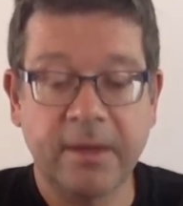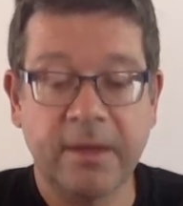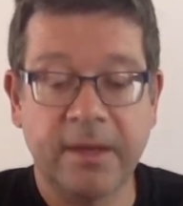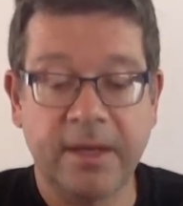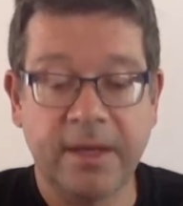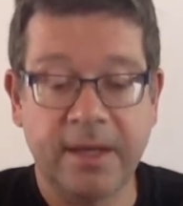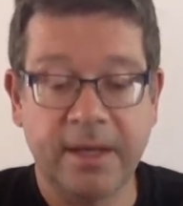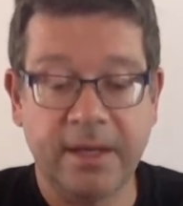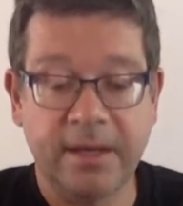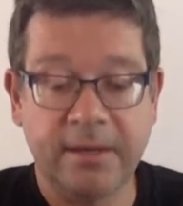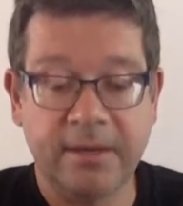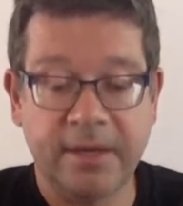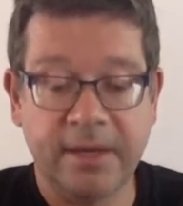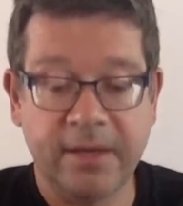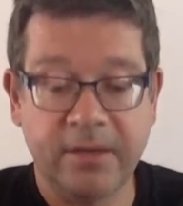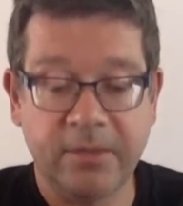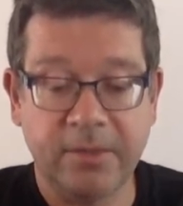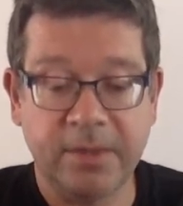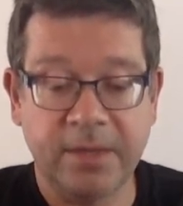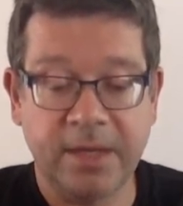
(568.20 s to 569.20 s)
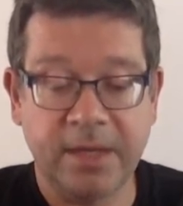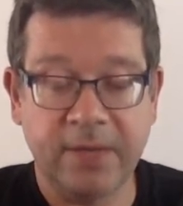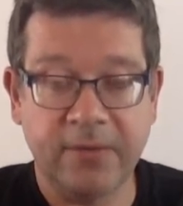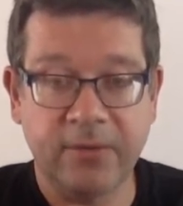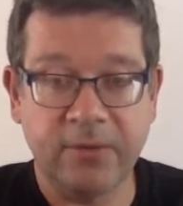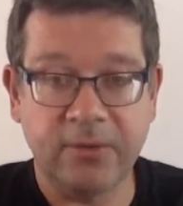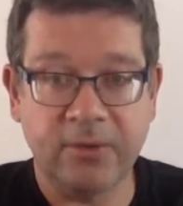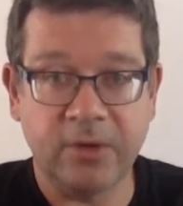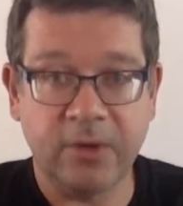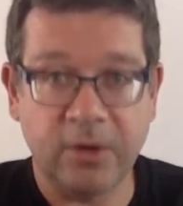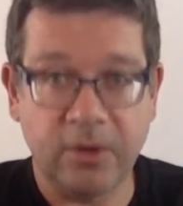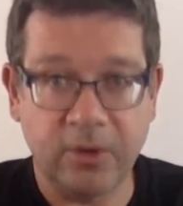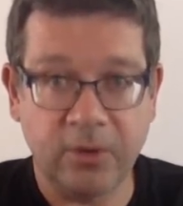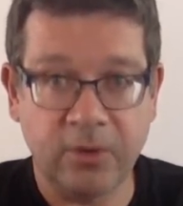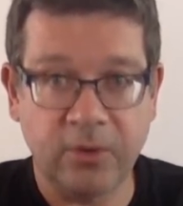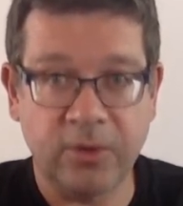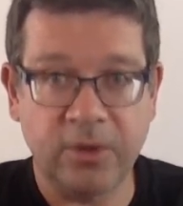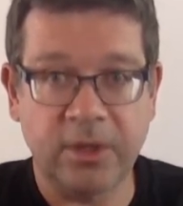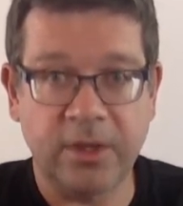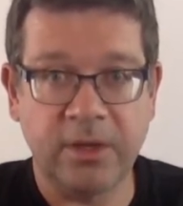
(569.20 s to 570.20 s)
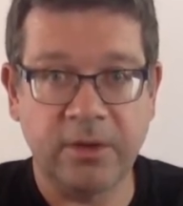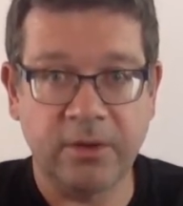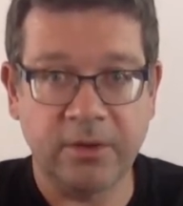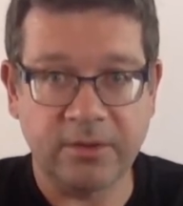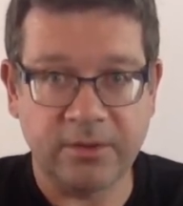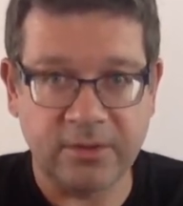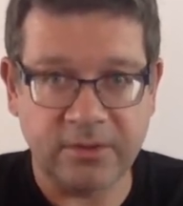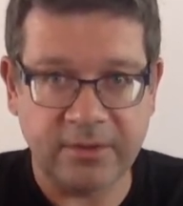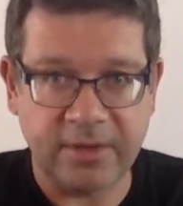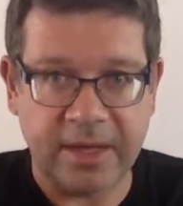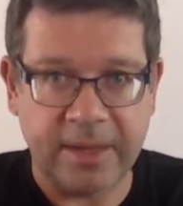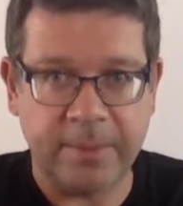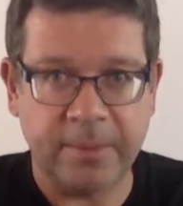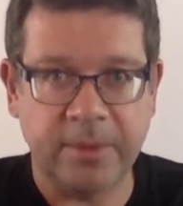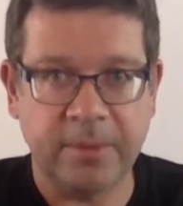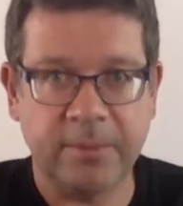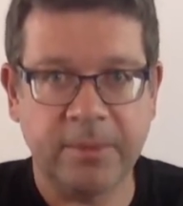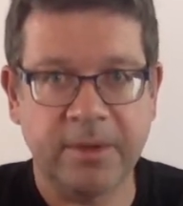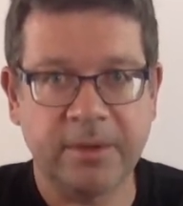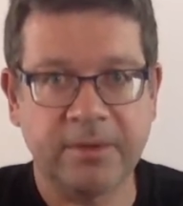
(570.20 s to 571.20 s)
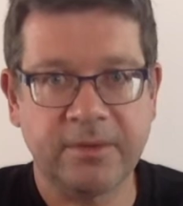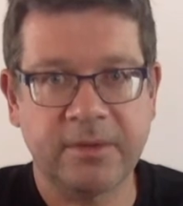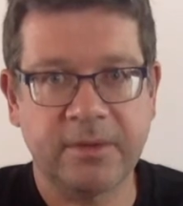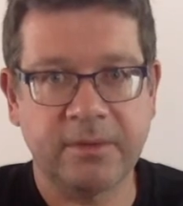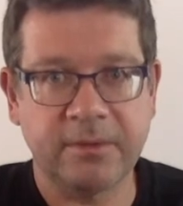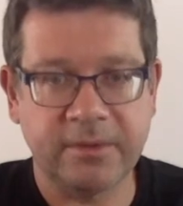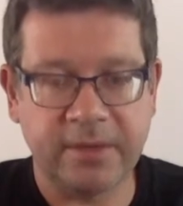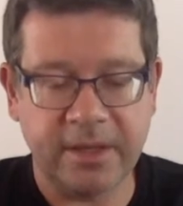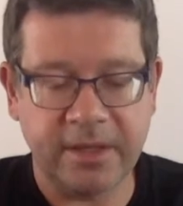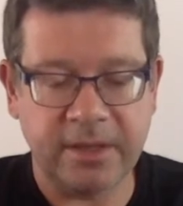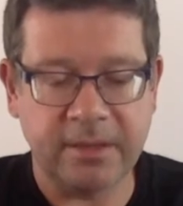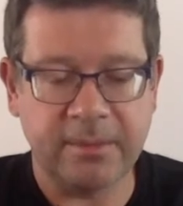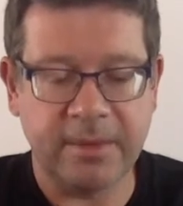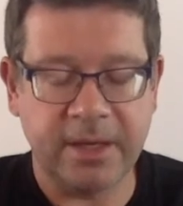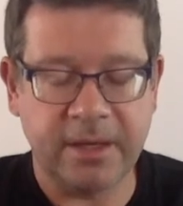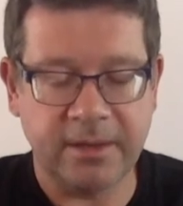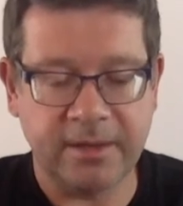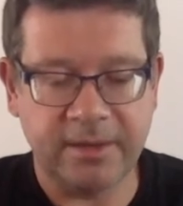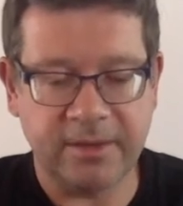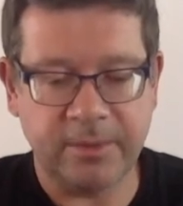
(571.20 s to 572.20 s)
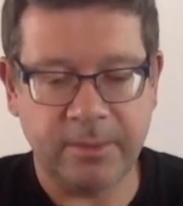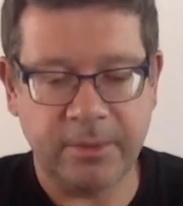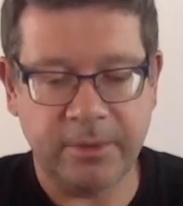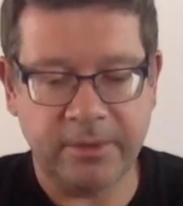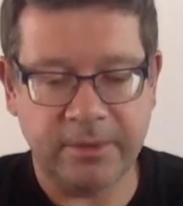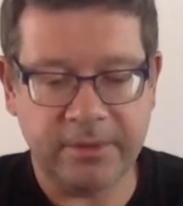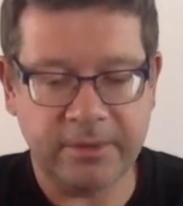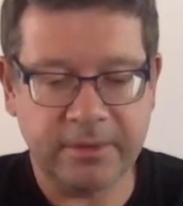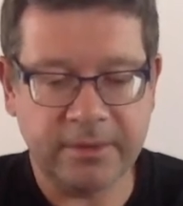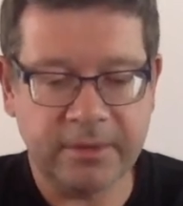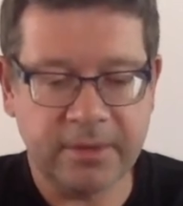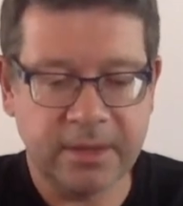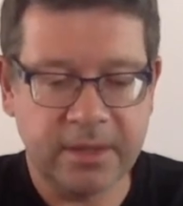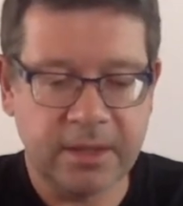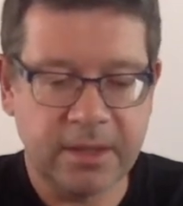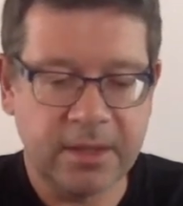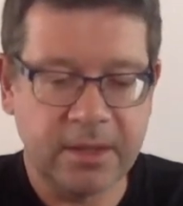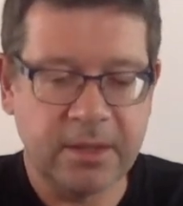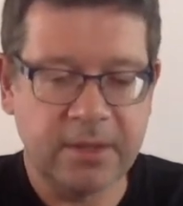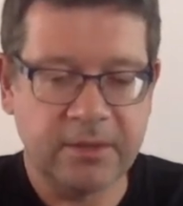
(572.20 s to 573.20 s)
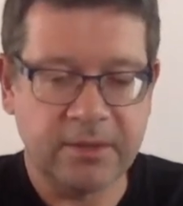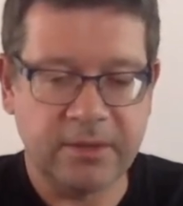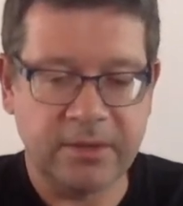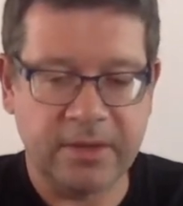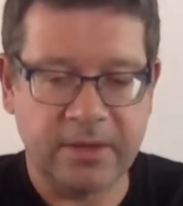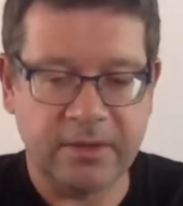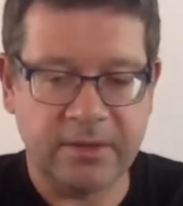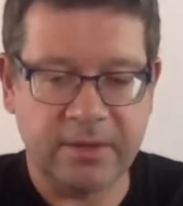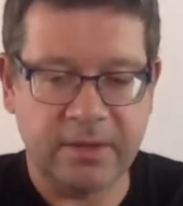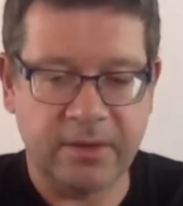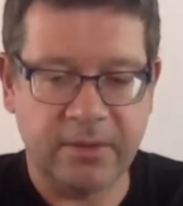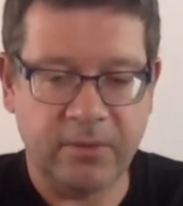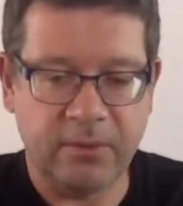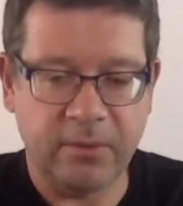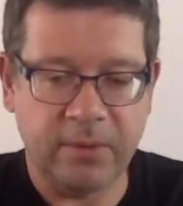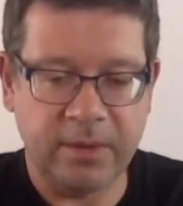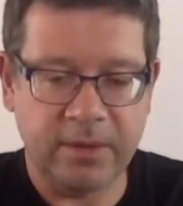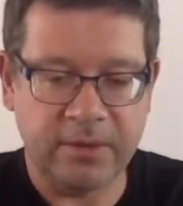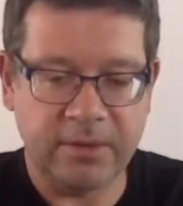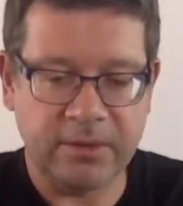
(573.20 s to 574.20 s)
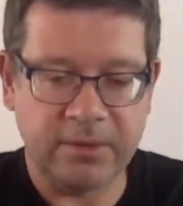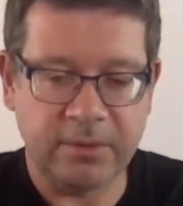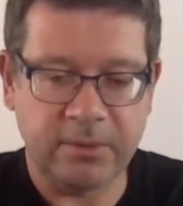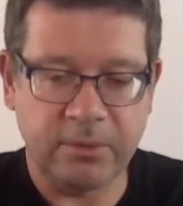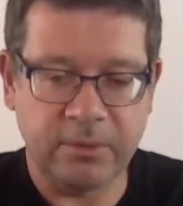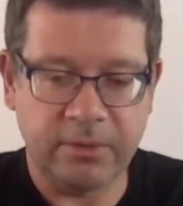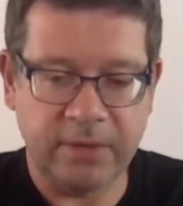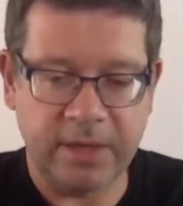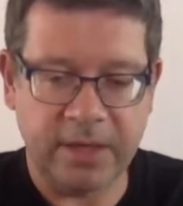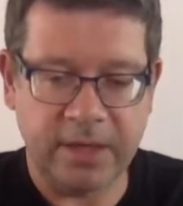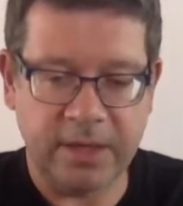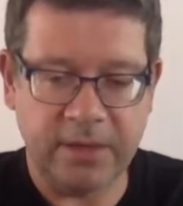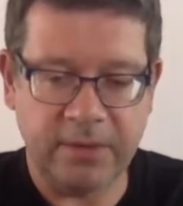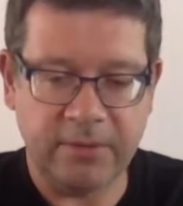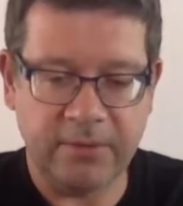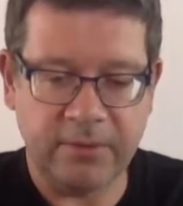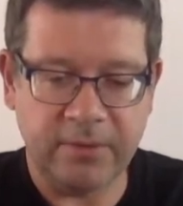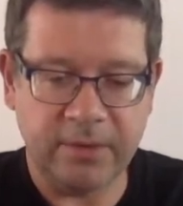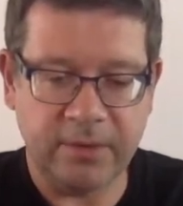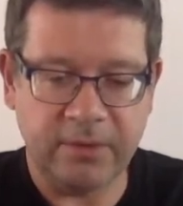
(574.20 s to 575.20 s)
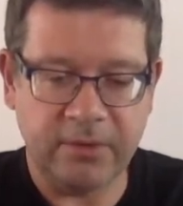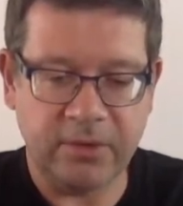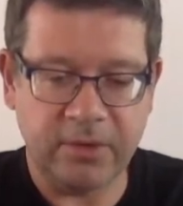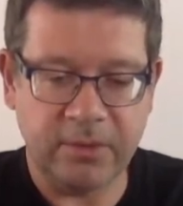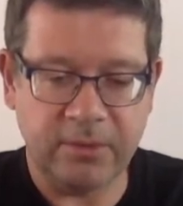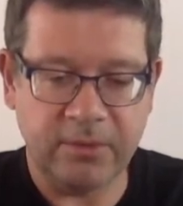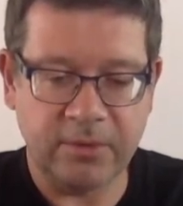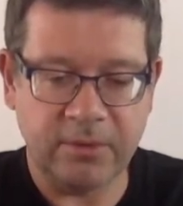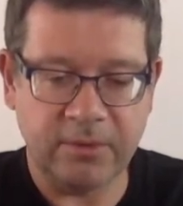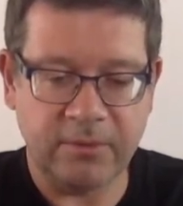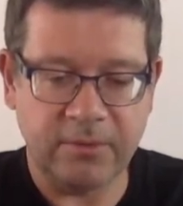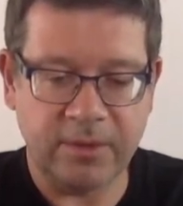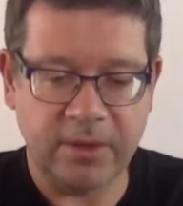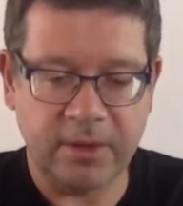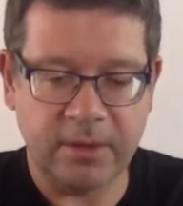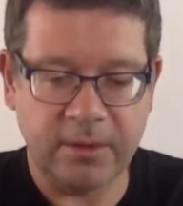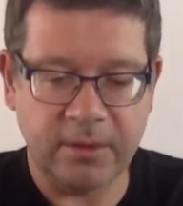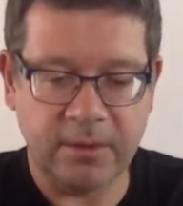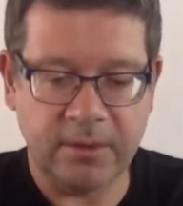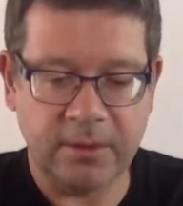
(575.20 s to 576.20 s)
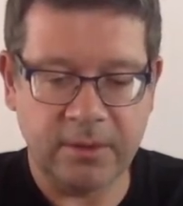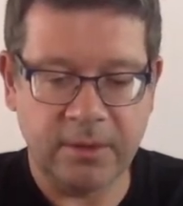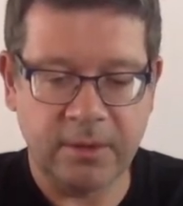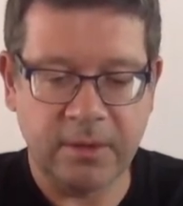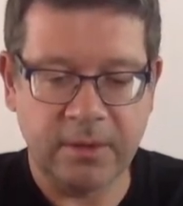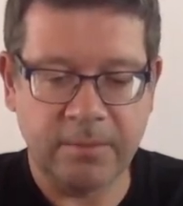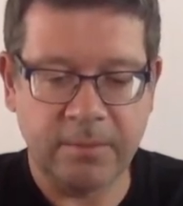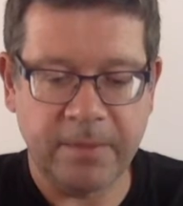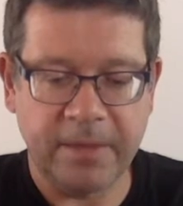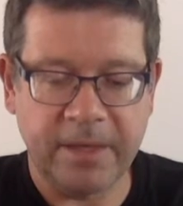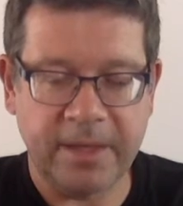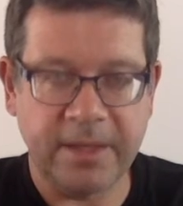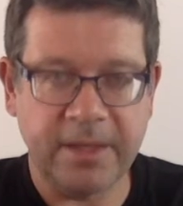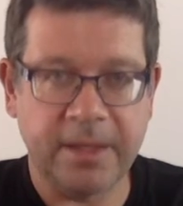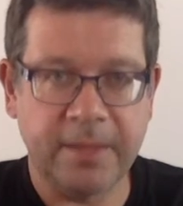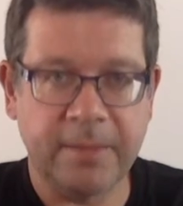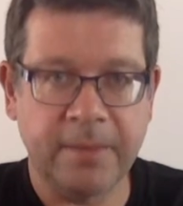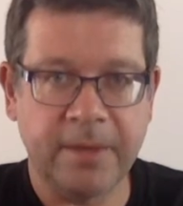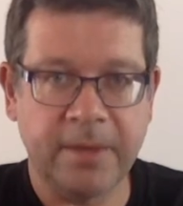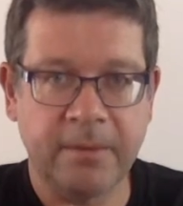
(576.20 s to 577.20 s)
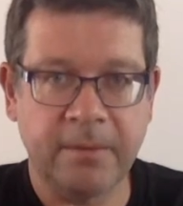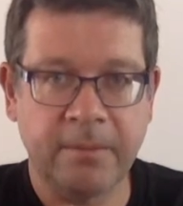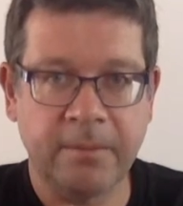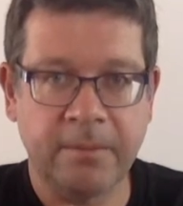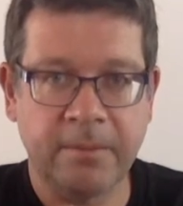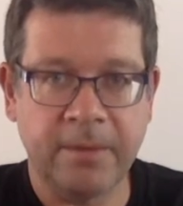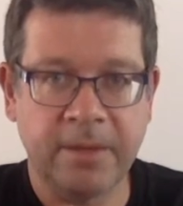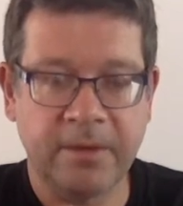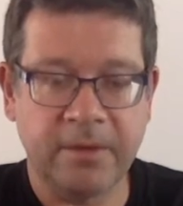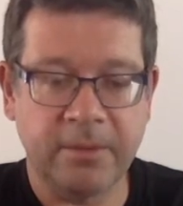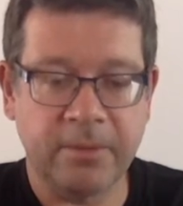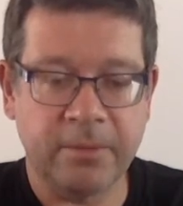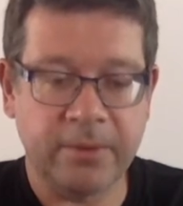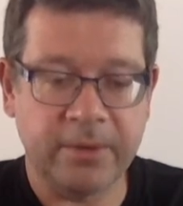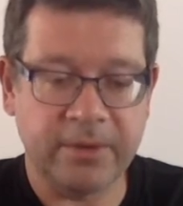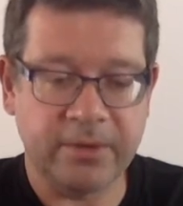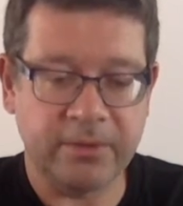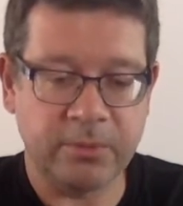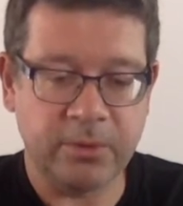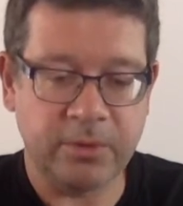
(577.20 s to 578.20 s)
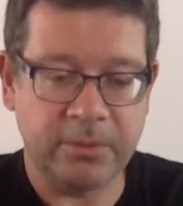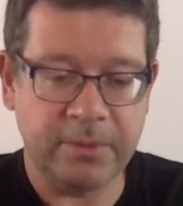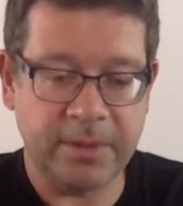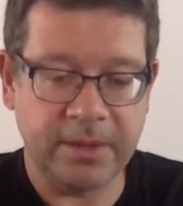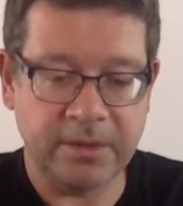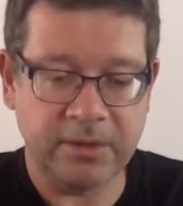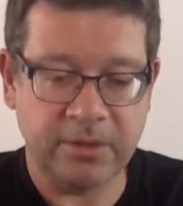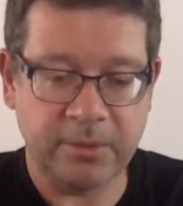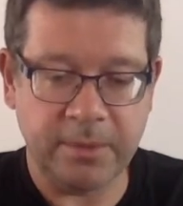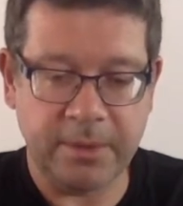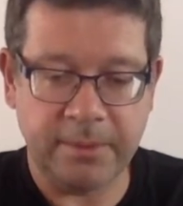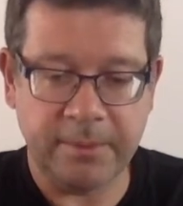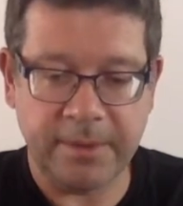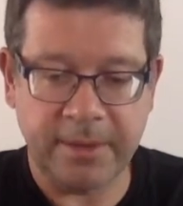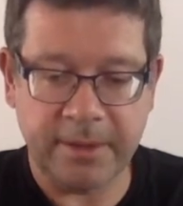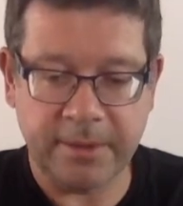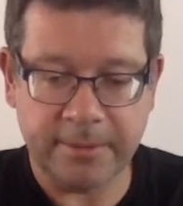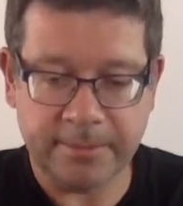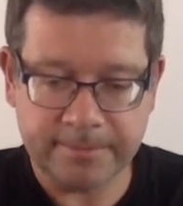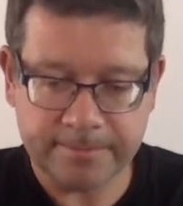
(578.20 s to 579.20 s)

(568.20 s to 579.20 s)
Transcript: and they have to be careful to hold it and not just tap it, because it'll take them out of the experience. So that's one small negative in terms of the making that button being depressed would have been a little bit better.